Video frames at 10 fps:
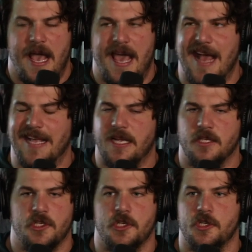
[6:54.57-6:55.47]
and I get
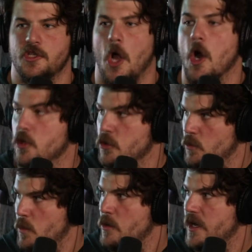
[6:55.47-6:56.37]
startled,
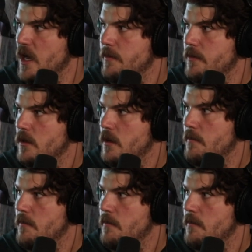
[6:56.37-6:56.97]
woken up.